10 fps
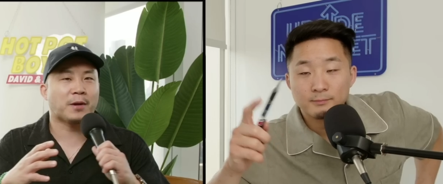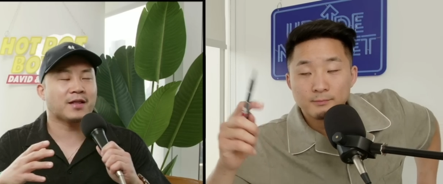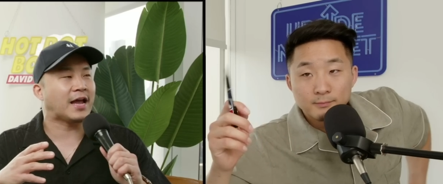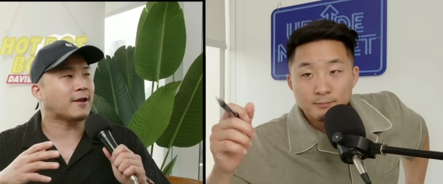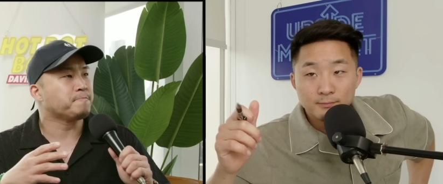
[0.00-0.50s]

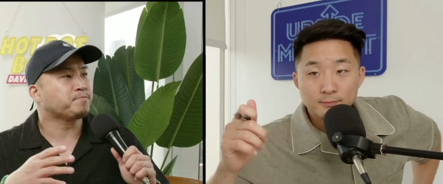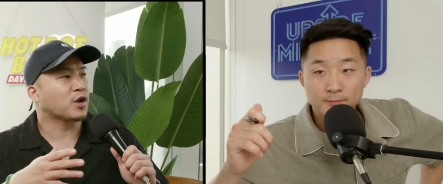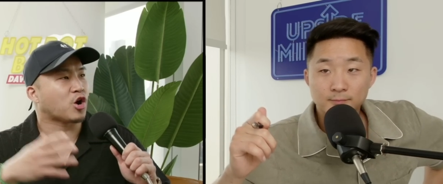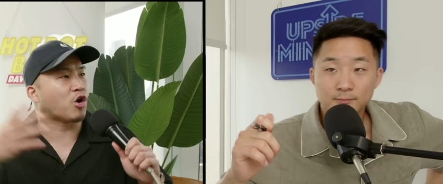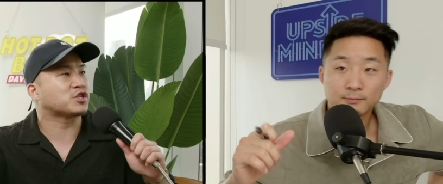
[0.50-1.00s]
Speaker 1: like,
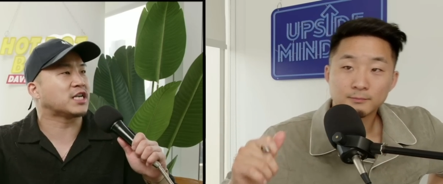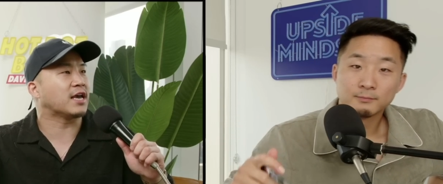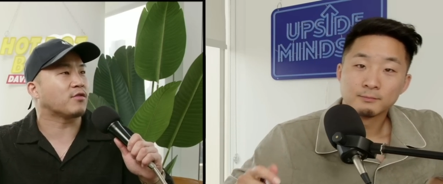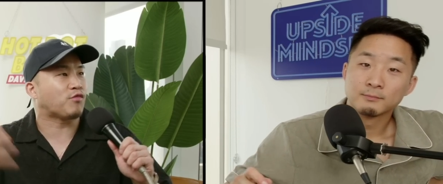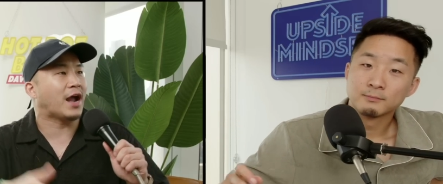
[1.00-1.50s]
cursing
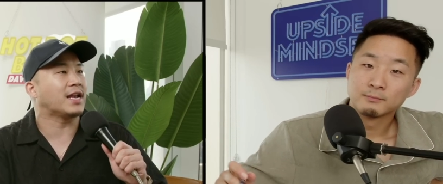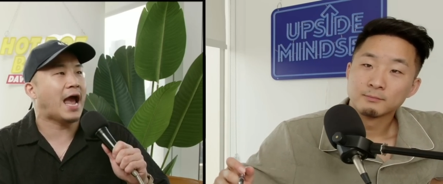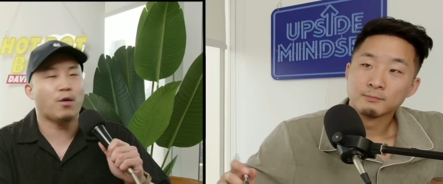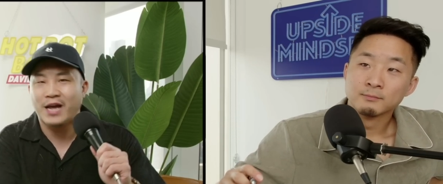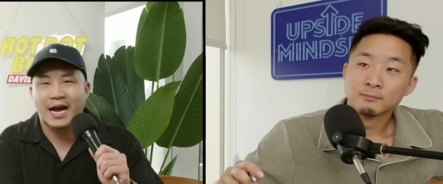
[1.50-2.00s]
it right
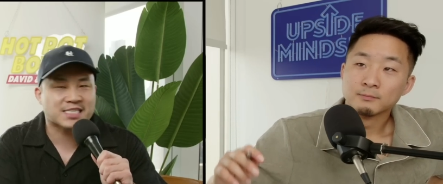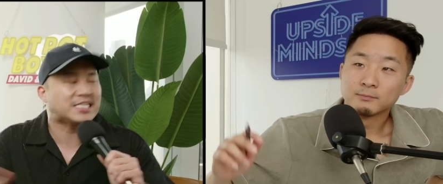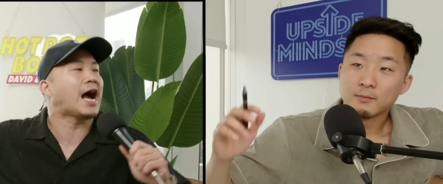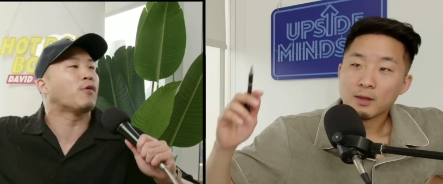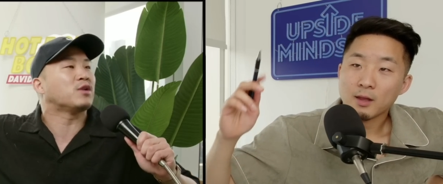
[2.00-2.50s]
now. We got to see
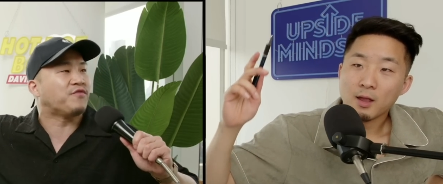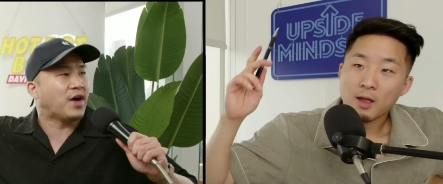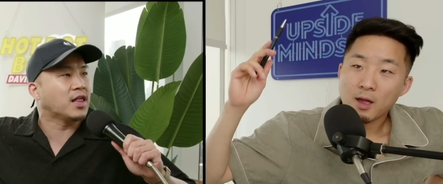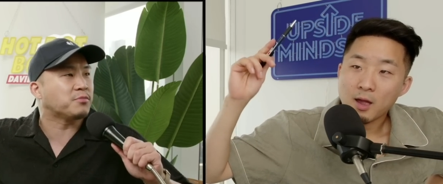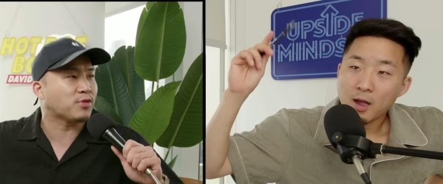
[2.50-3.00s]
how it
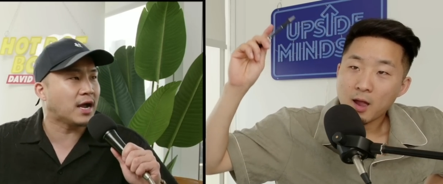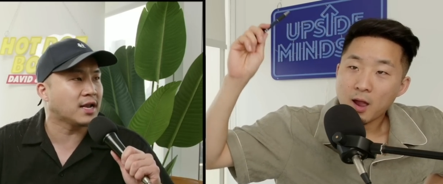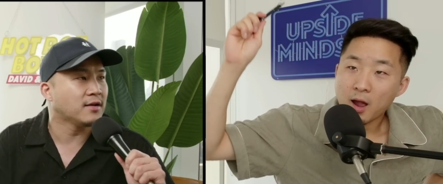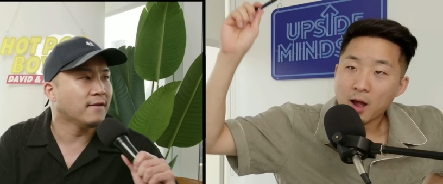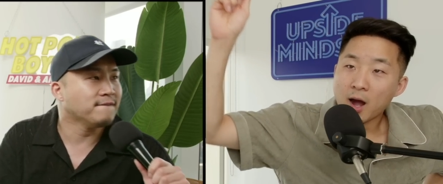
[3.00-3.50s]
develops, right?
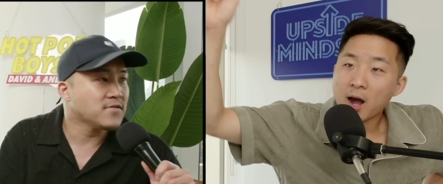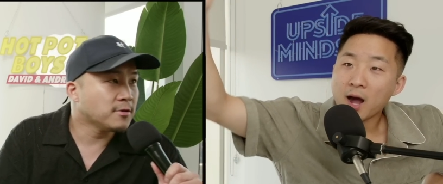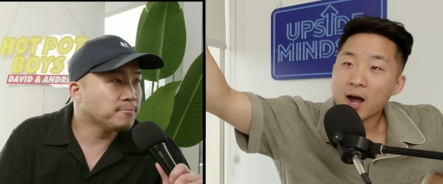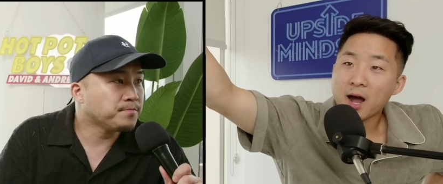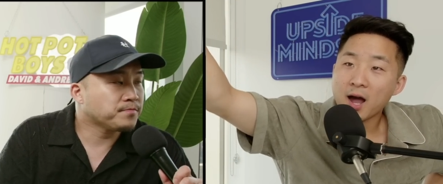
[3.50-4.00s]

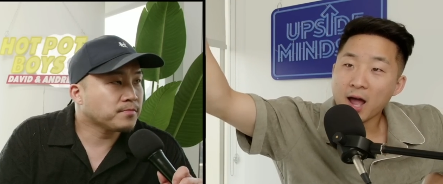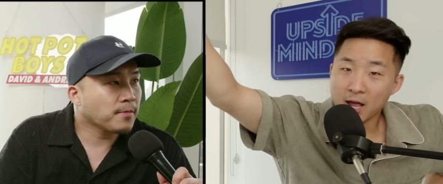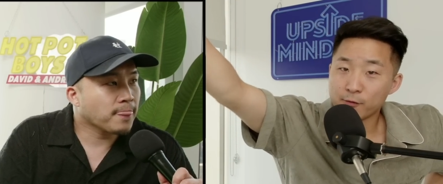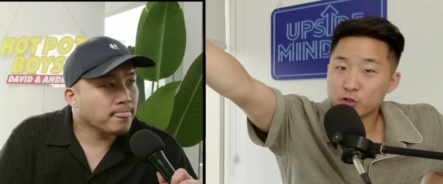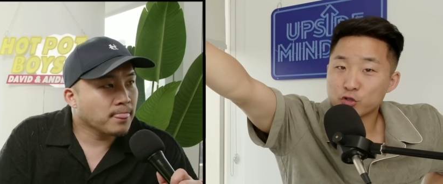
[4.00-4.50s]
I
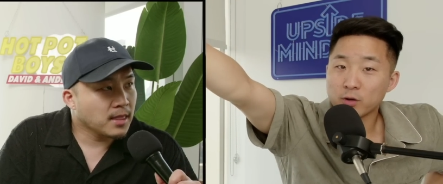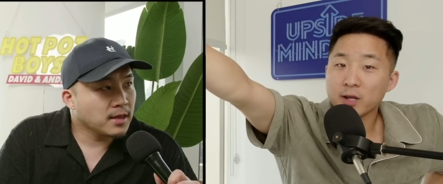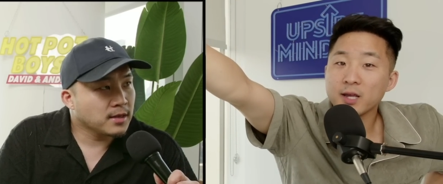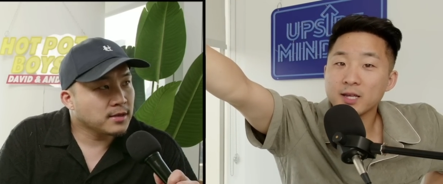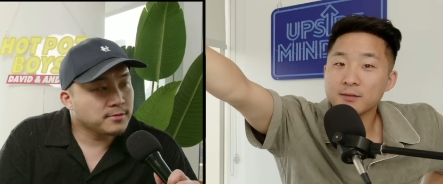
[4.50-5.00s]
have a
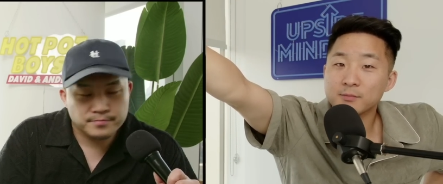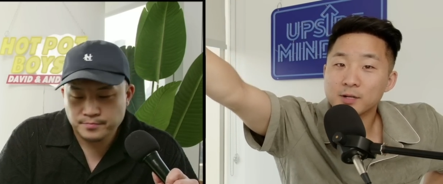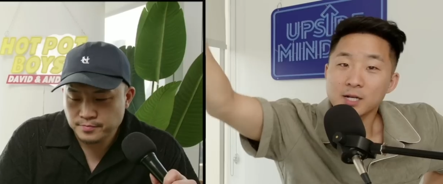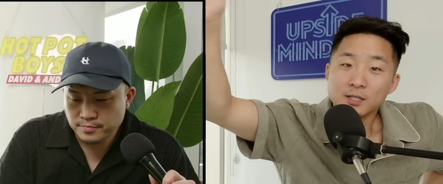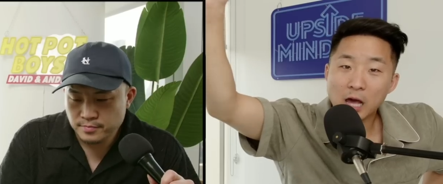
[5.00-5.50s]
dream
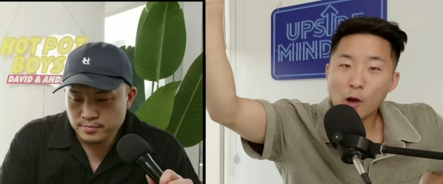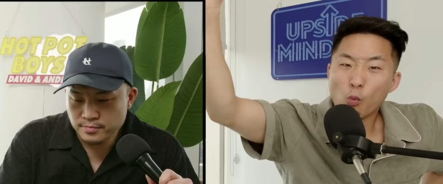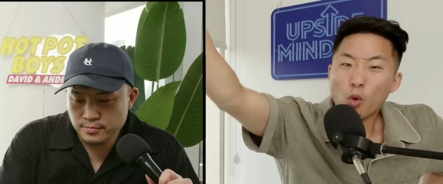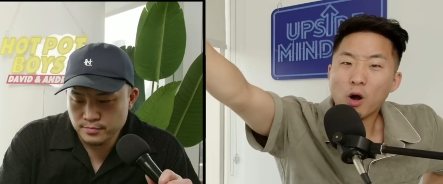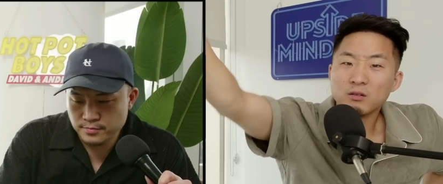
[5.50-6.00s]
Speaker 2: that
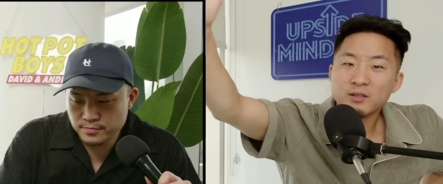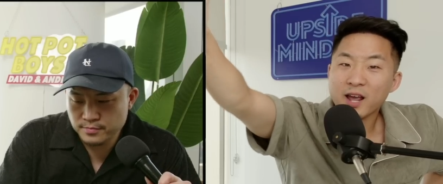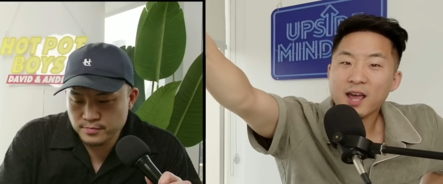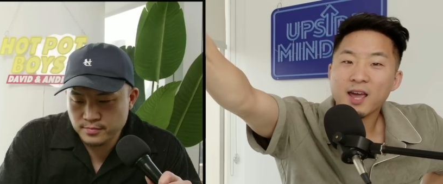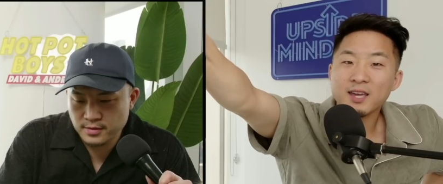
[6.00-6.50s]
one
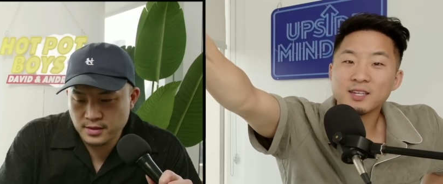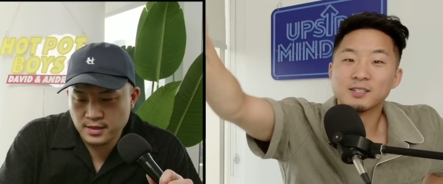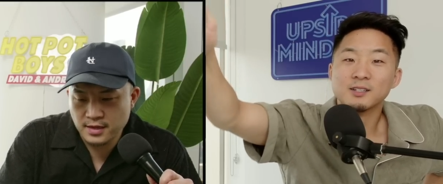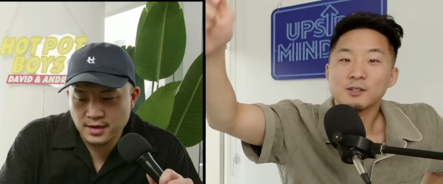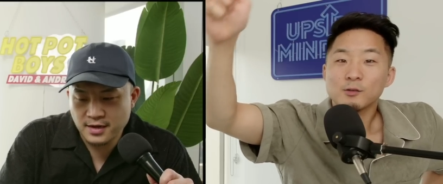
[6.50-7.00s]
day
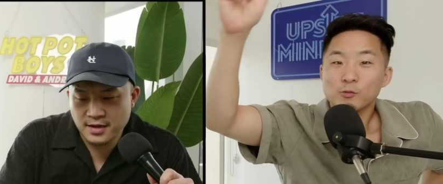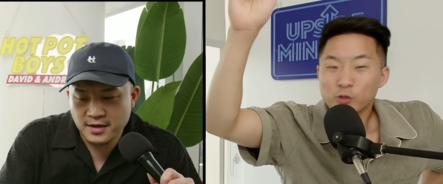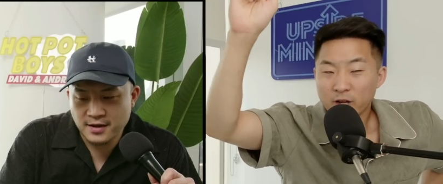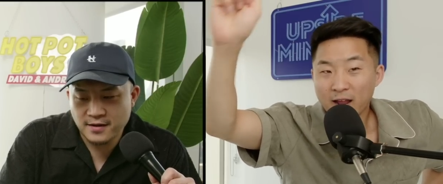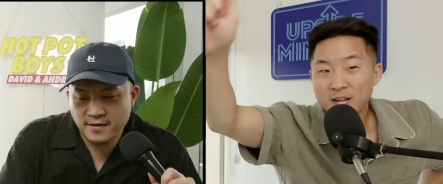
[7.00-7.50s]

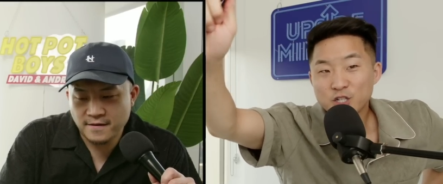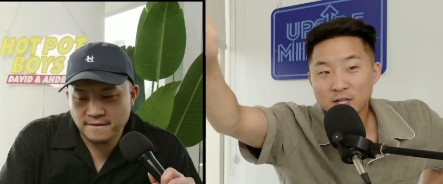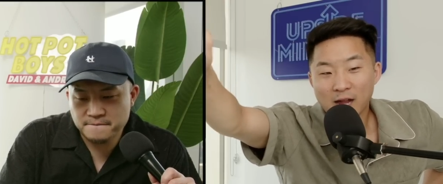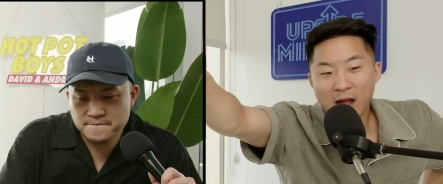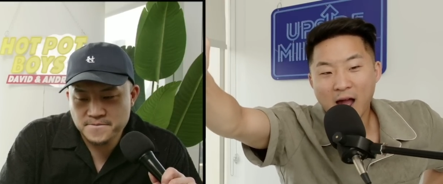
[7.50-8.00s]
when an
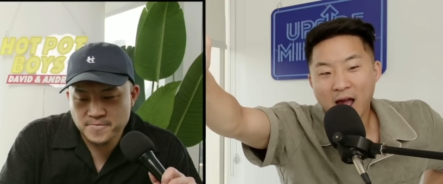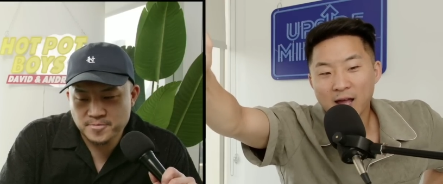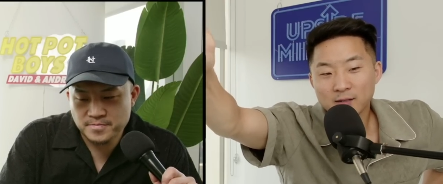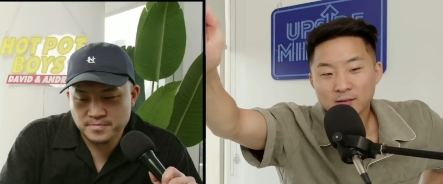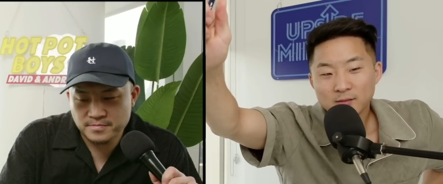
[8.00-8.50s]
Asian
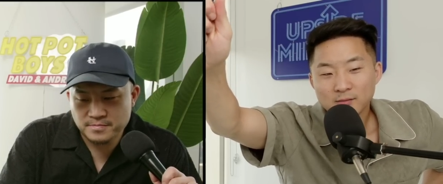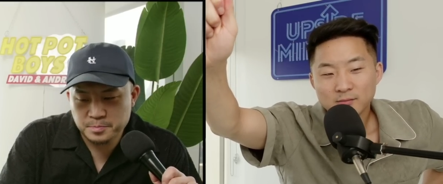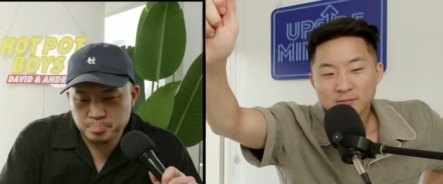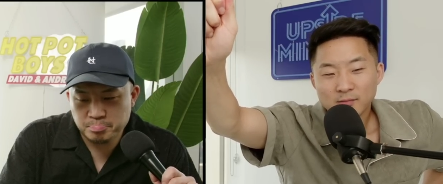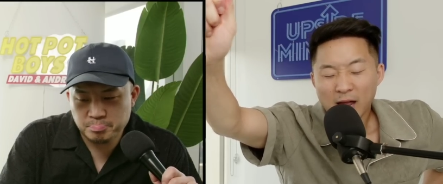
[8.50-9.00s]
guy
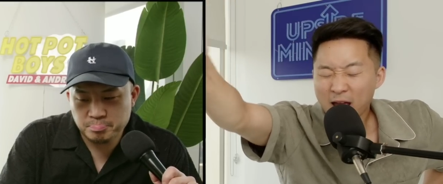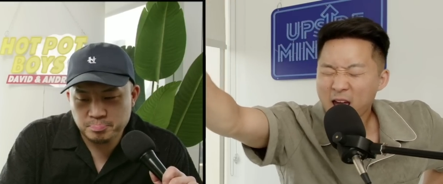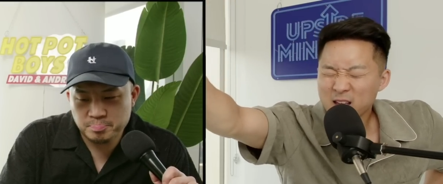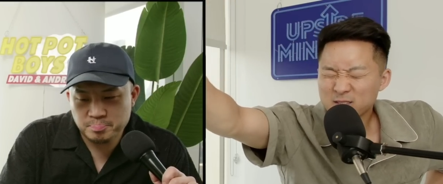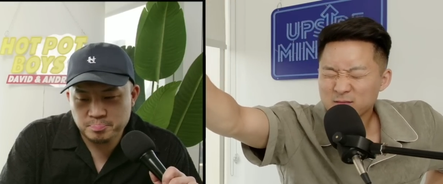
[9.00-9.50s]

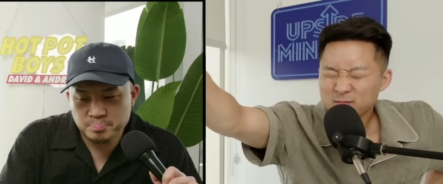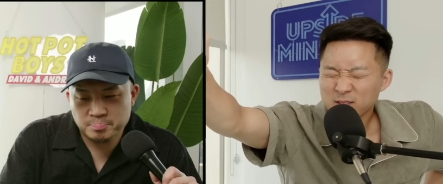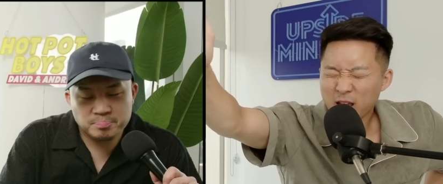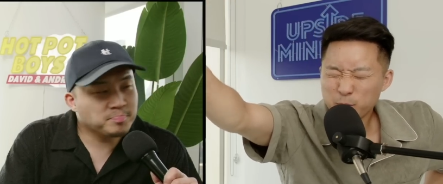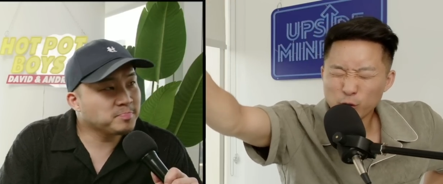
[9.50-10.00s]
has
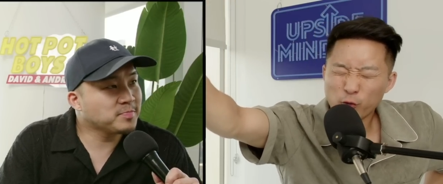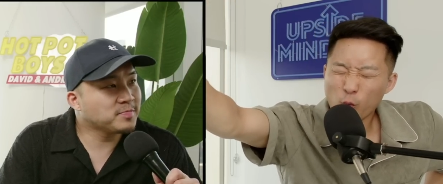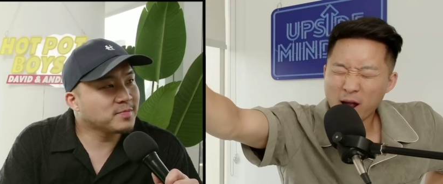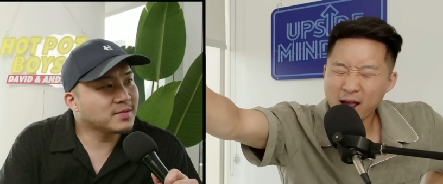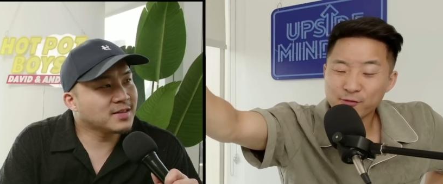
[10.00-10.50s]
a beautiful
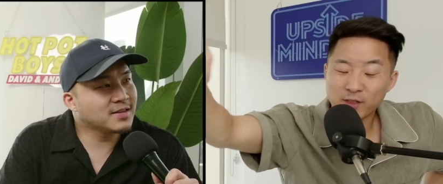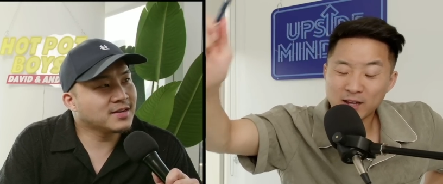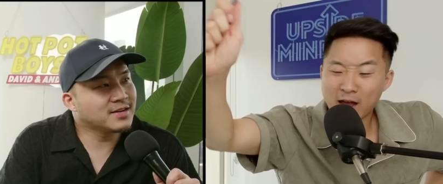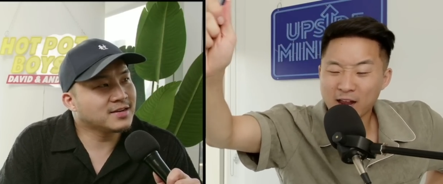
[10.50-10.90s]
wife, then not